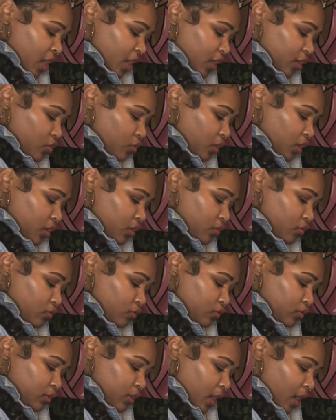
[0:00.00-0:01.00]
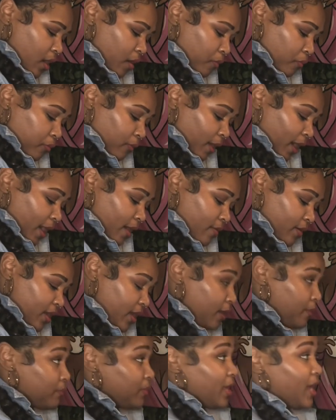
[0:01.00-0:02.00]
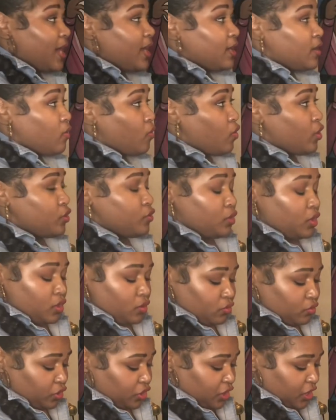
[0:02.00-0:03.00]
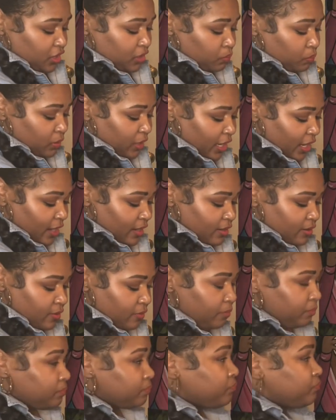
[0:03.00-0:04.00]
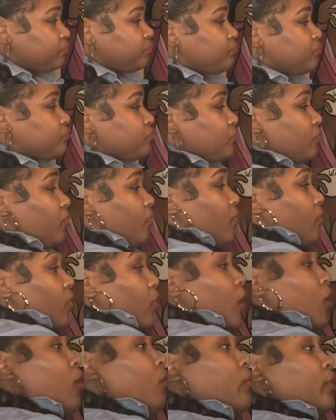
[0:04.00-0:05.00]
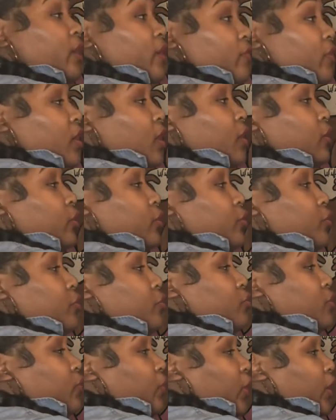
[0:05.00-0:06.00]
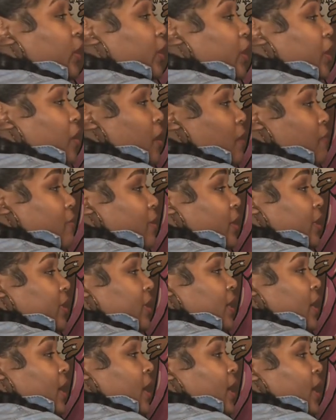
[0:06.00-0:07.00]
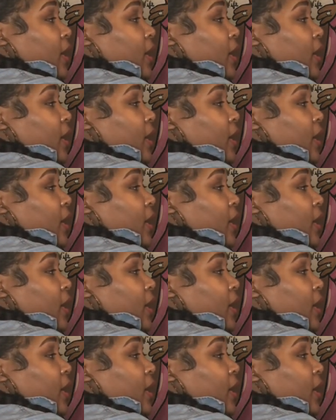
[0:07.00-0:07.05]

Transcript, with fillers: And you can use um, brown and black or you can use just black or whatever color you use for her hair already.